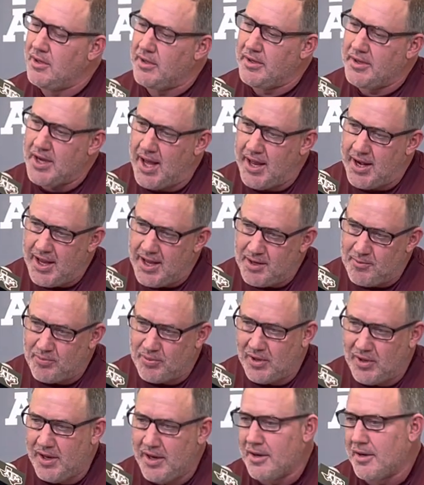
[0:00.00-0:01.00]
Not a
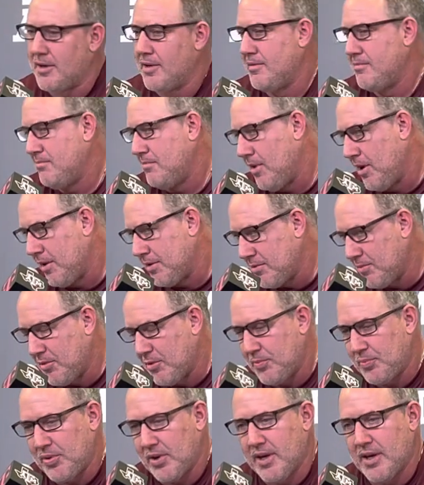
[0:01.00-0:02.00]
player, multiple
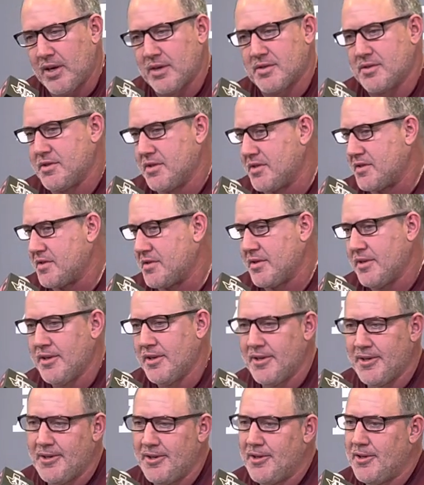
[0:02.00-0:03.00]
players. Just
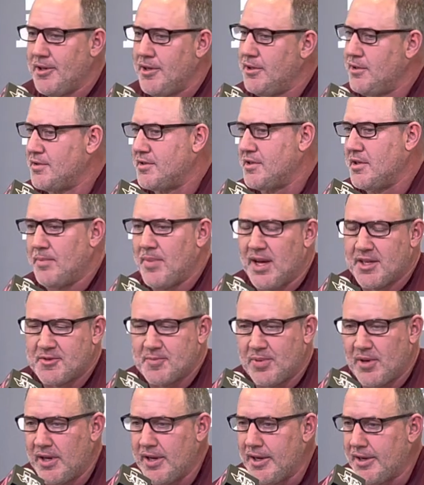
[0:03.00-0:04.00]
who's the best
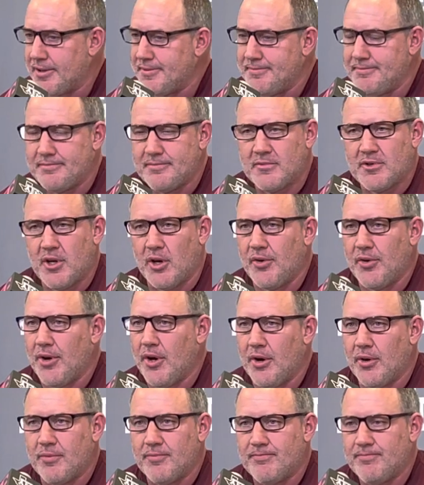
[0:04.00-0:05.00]
player? Don't
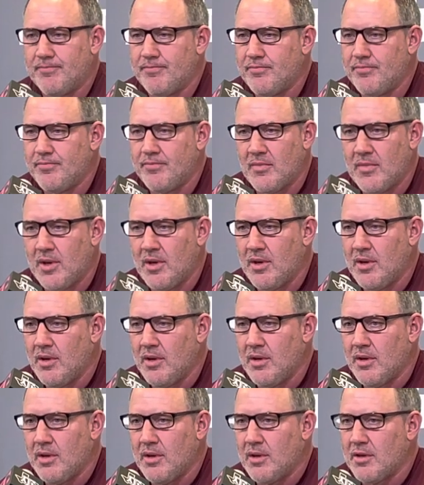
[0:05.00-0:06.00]
know.
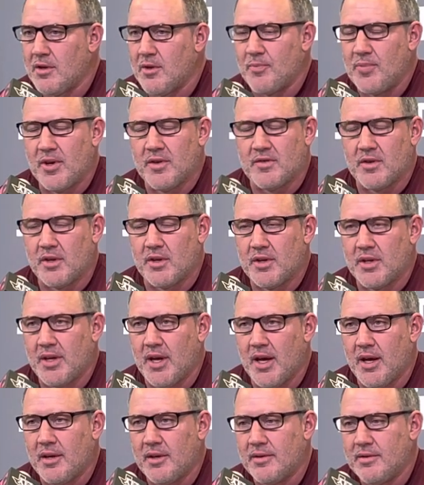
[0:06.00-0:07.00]
Depends on the
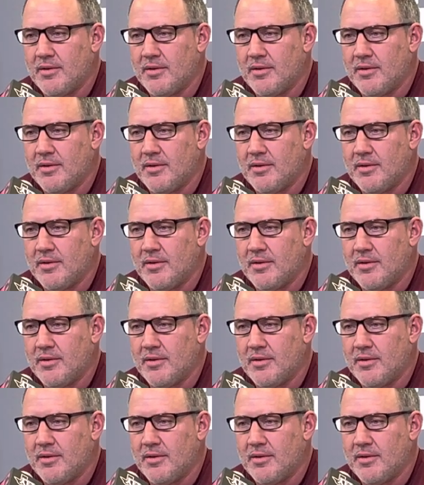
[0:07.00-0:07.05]
day.